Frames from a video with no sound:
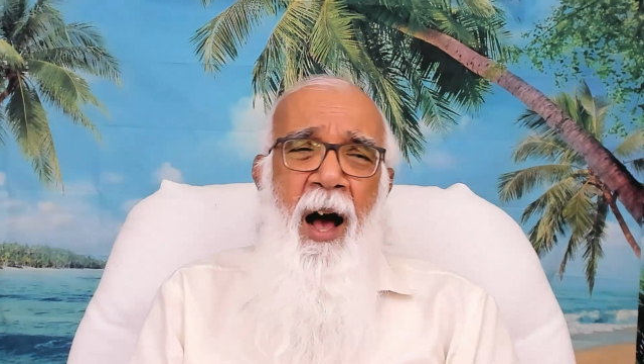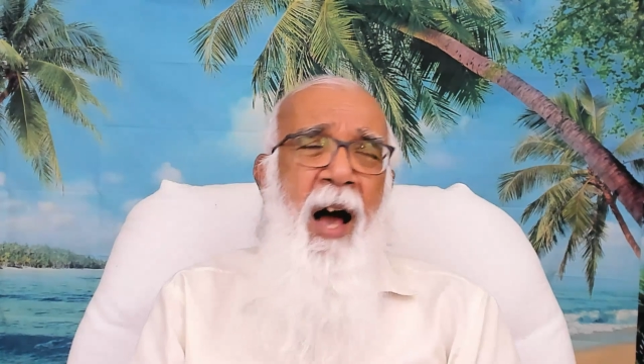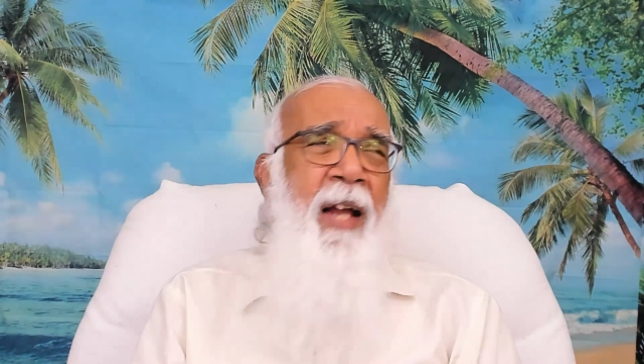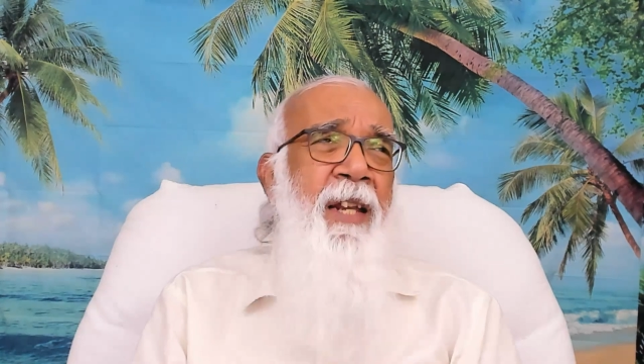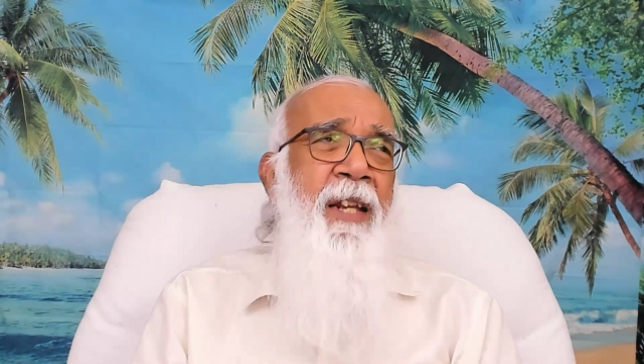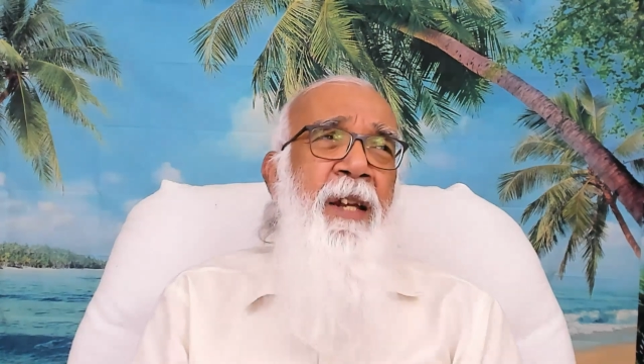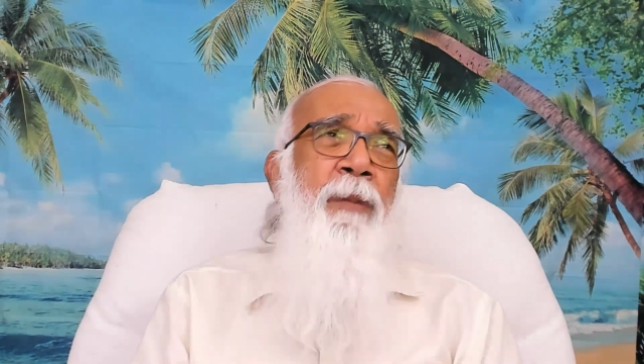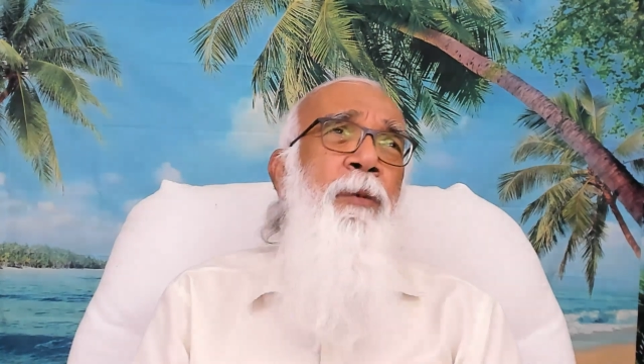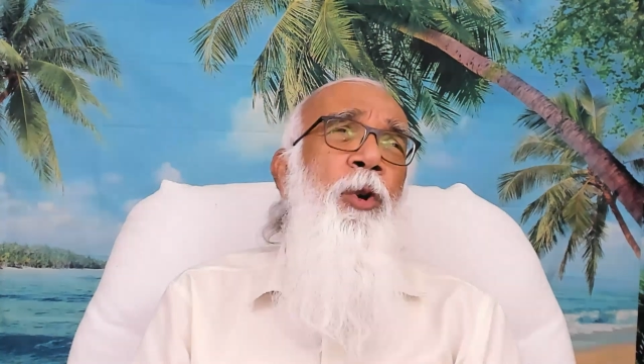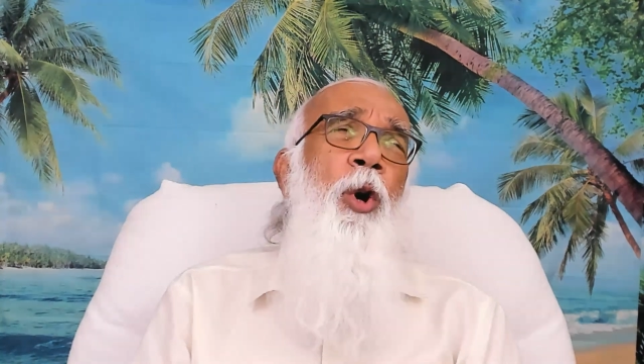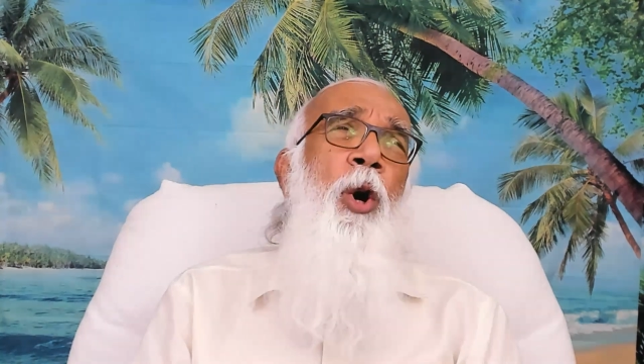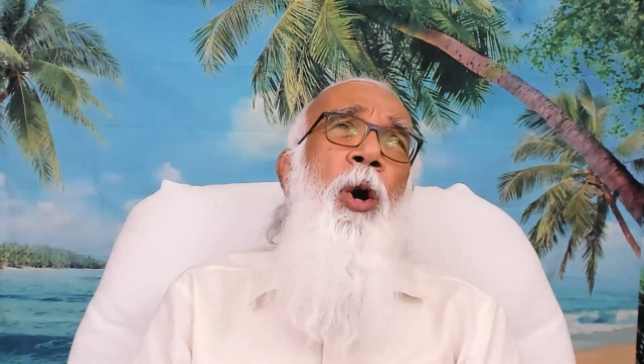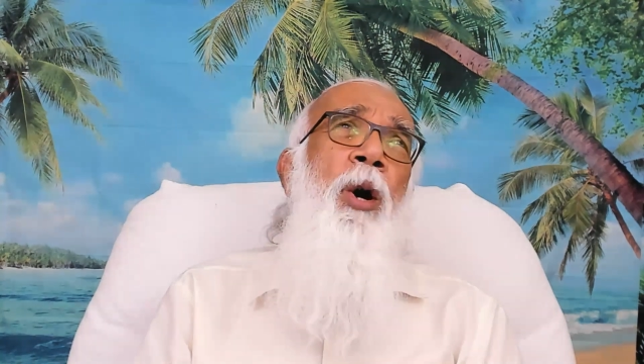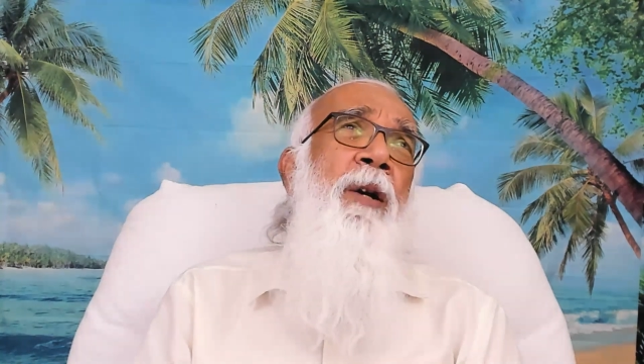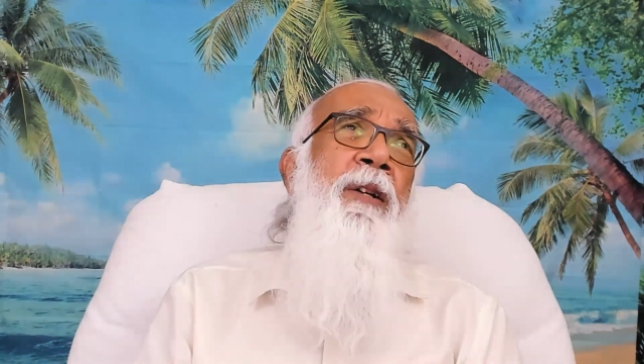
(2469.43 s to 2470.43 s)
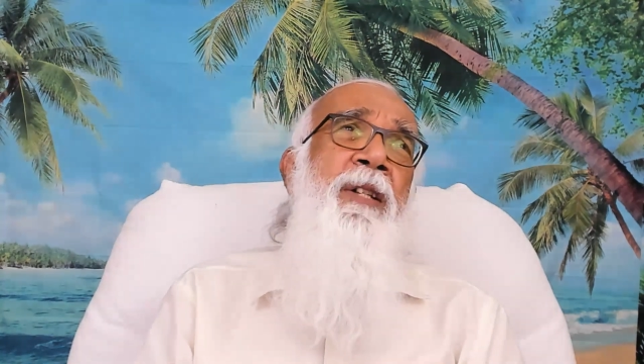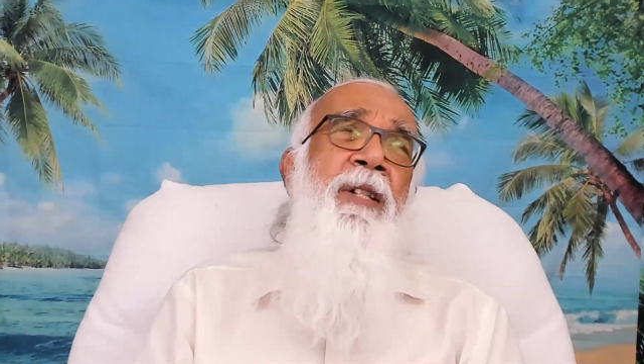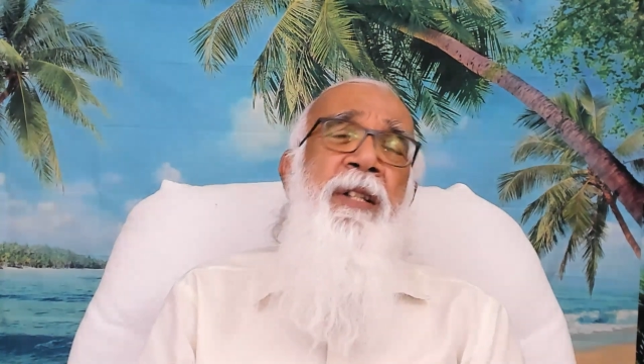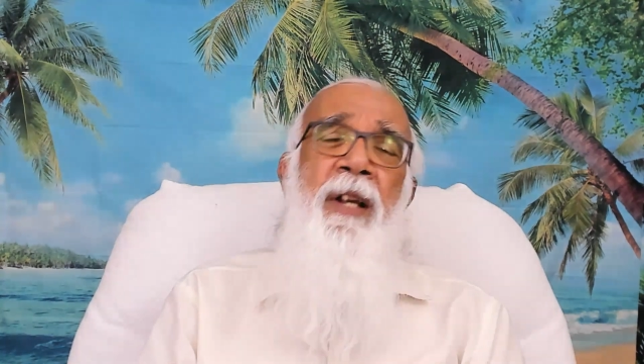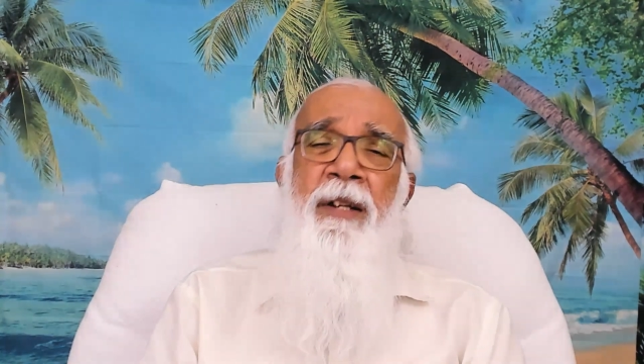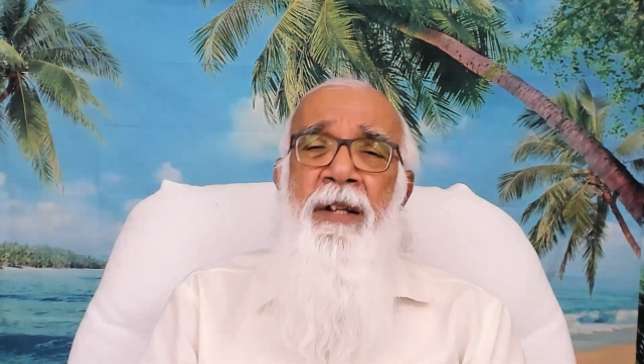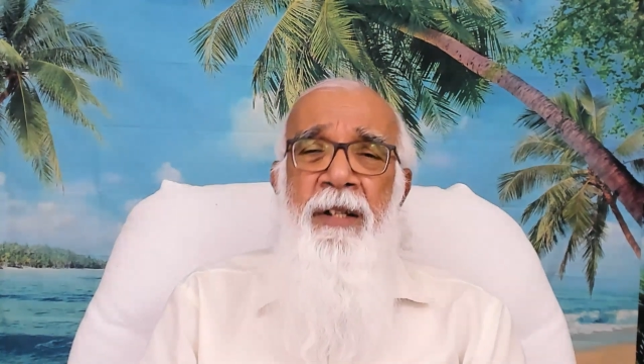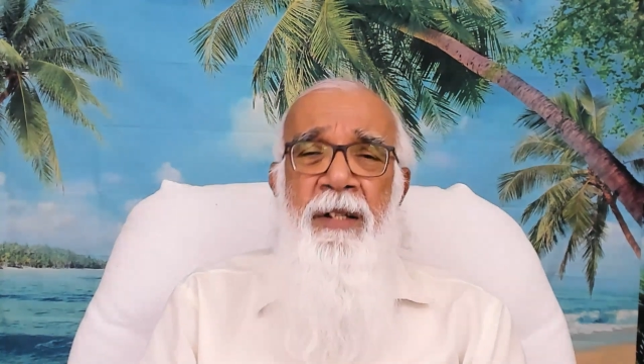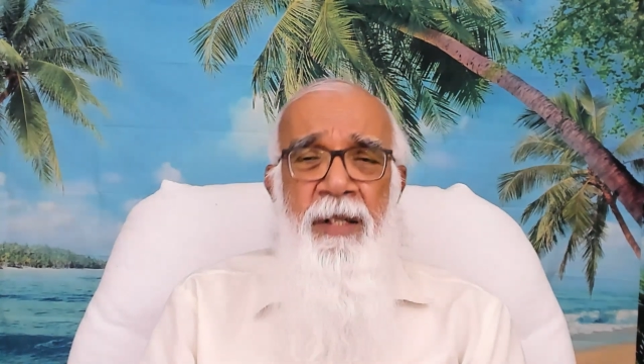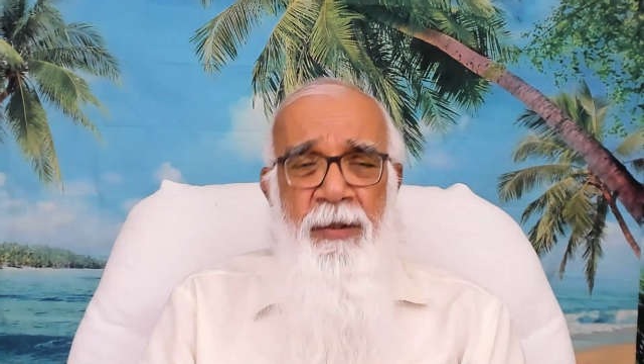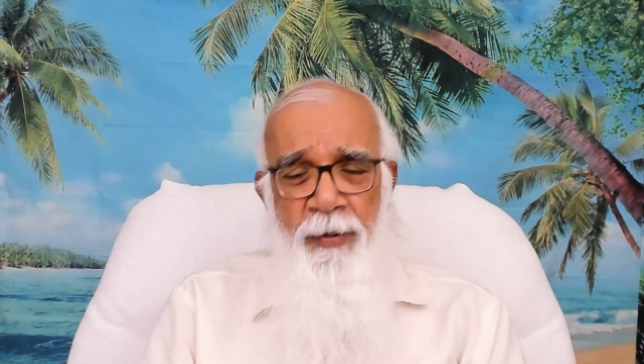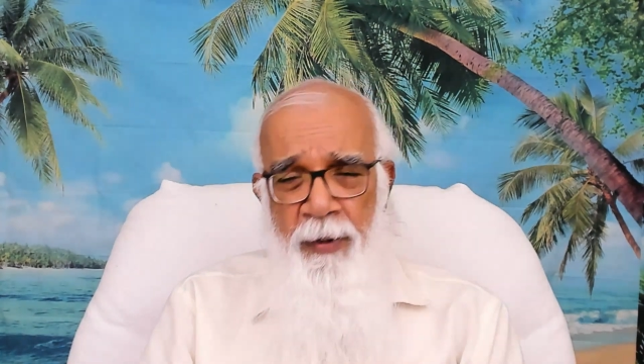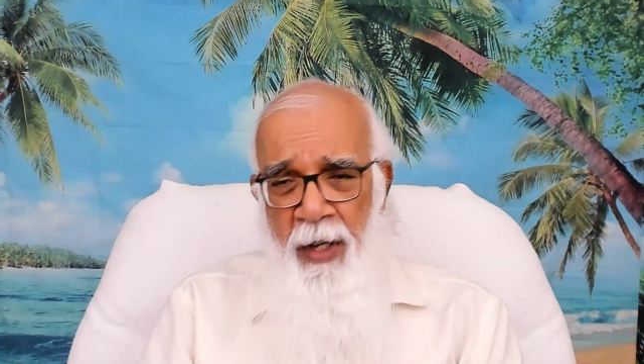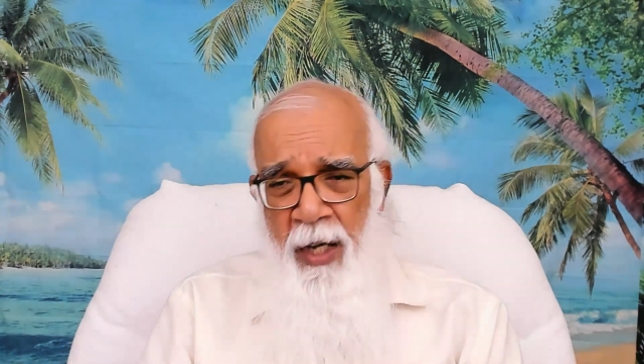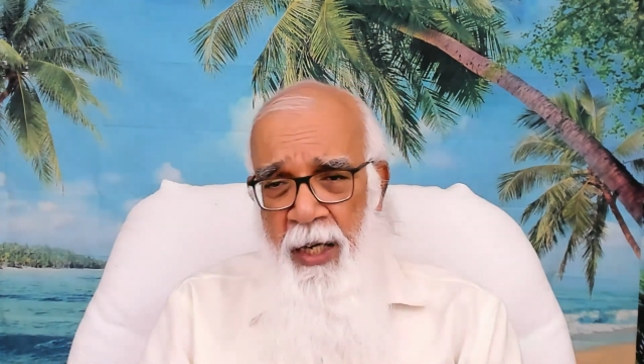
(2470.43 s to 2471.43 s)
I am not
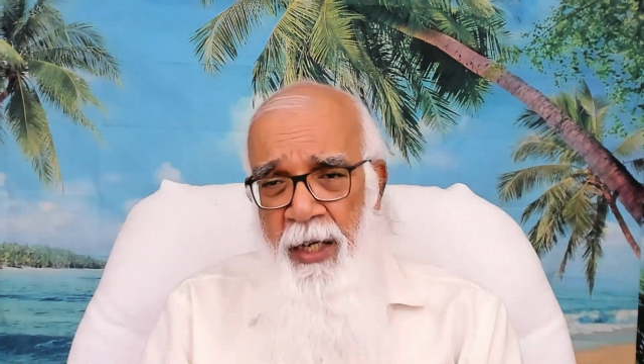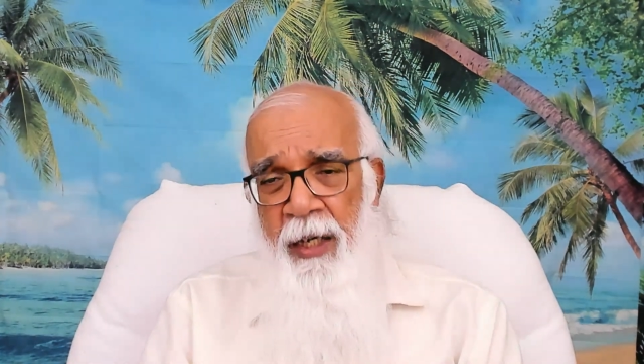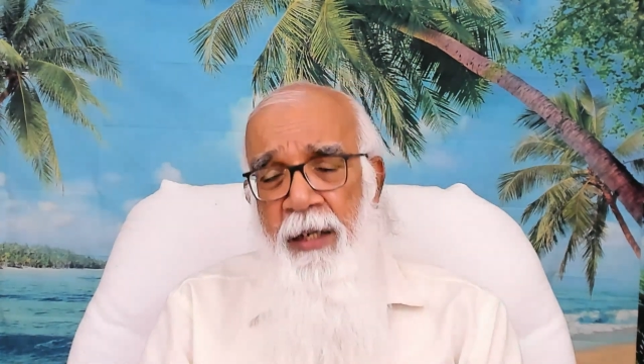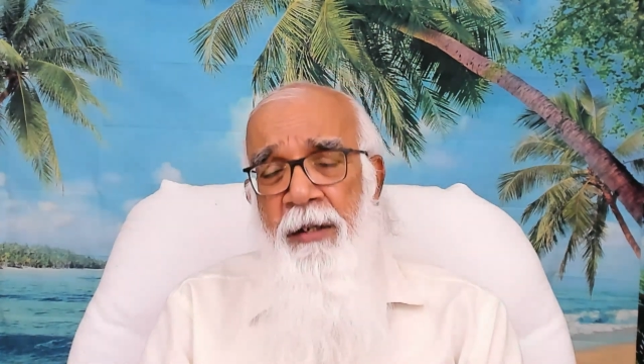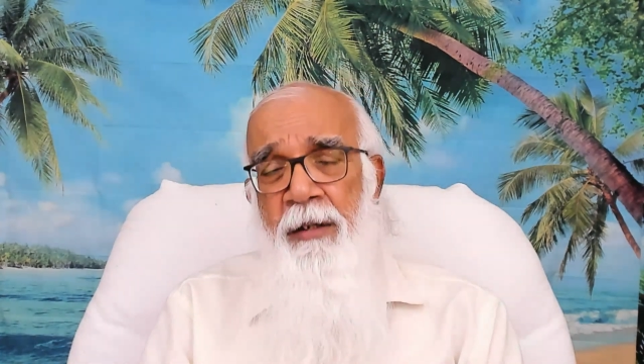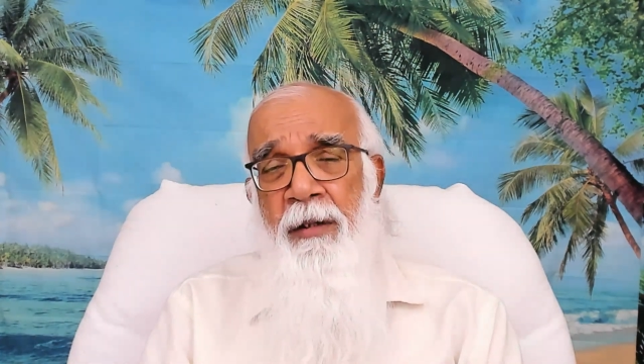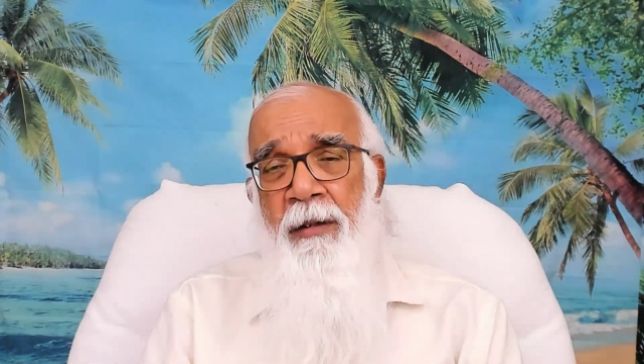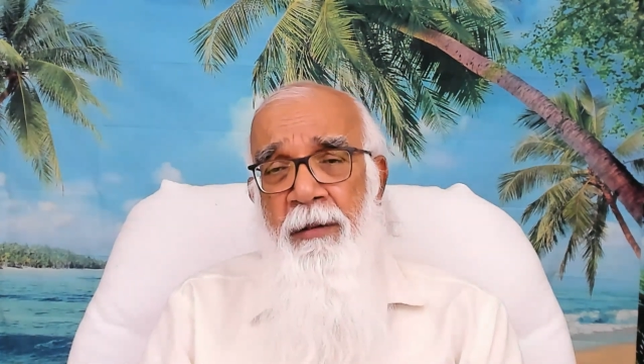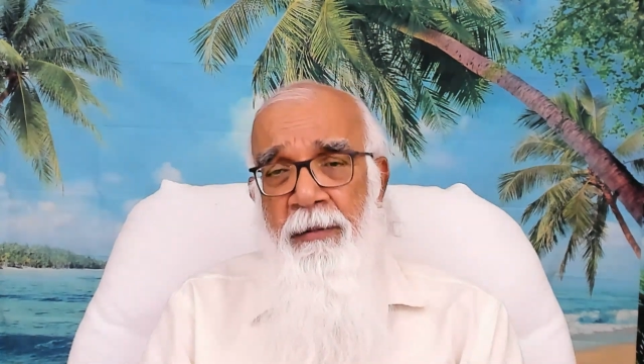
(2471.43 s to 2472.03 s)
satisfied.